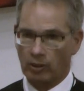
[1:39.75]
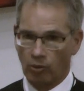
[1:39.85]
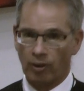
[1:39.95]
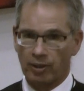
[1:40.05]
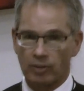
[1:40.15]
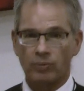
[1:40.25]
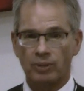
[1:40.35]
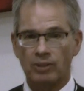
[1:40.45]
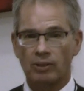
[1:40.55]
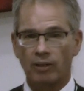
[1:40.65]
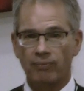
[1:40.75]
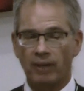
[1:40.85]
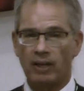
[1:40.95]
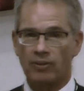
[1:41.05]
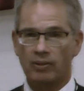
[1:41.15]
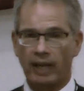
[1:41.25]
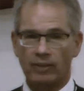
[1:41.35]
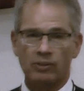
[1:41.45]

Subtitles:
Lord, increase our faith, and that's